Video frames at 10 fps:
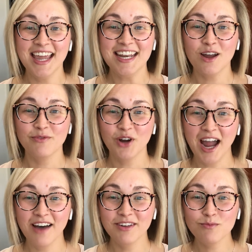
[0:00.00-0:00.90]
Now, if you're
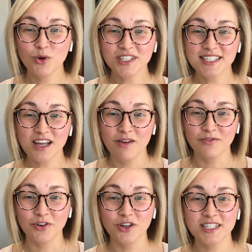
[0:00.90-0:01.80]
having more
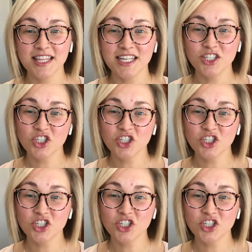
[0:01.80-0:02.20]
discomfort than